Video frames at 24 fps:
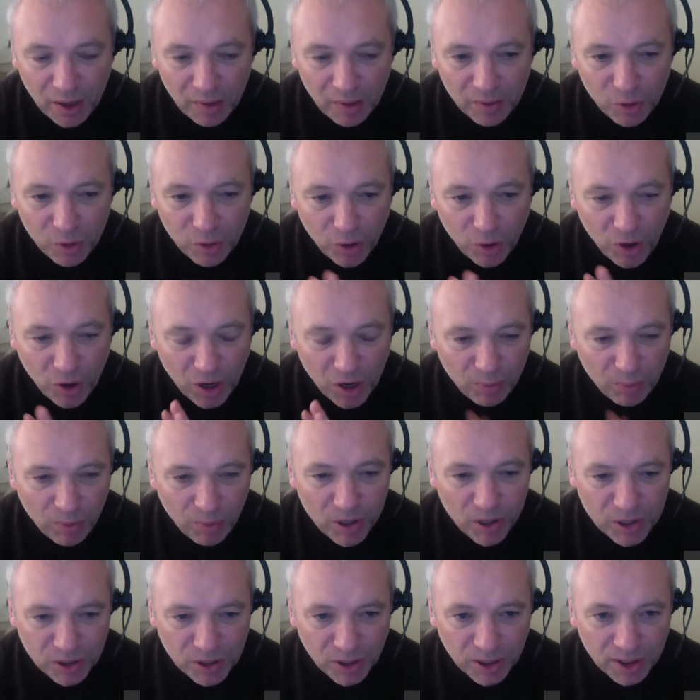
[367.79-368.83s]
your kind of
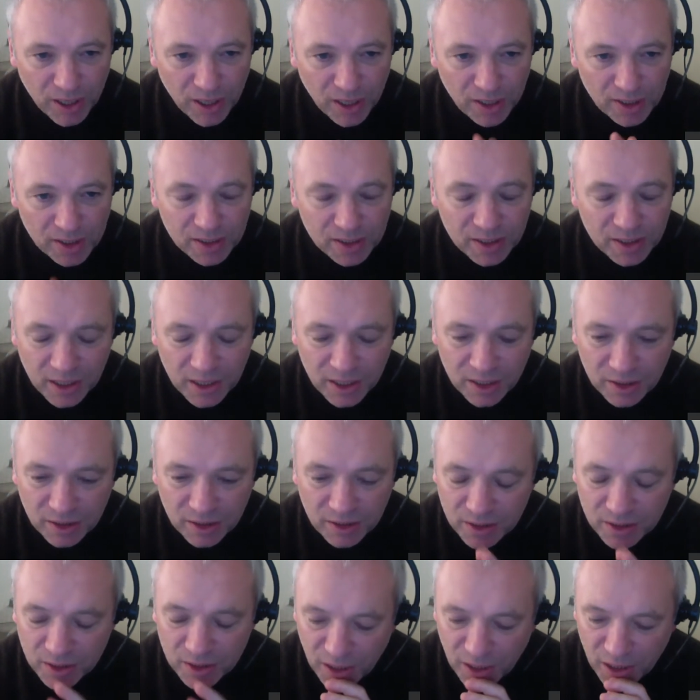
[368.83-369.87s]
personal identity
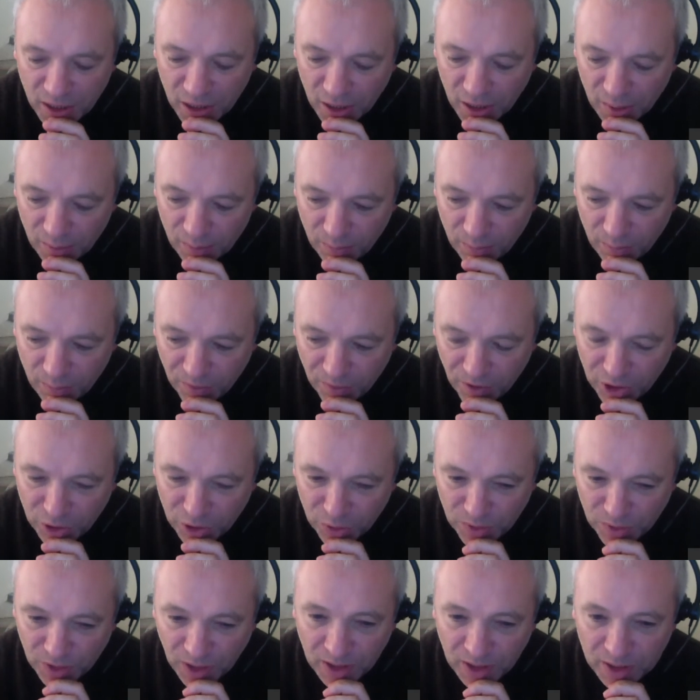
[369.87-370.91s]
and
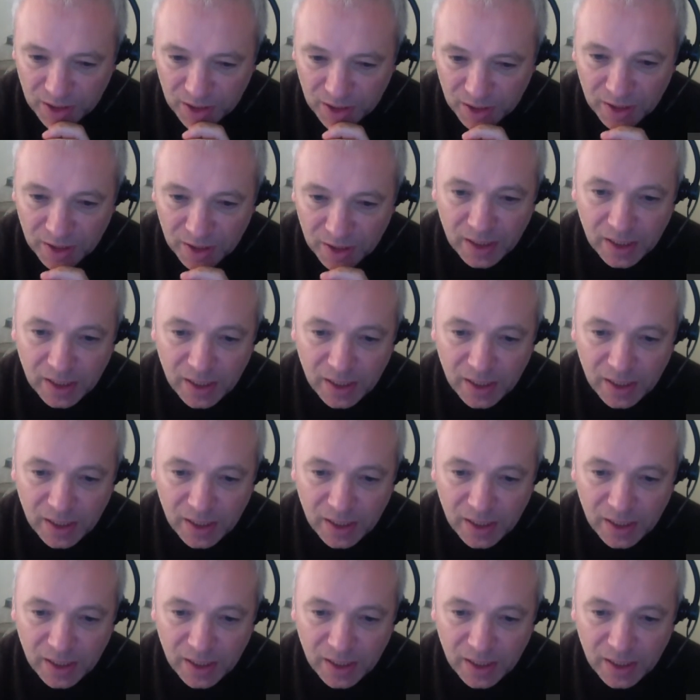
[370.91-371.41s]
professional identity.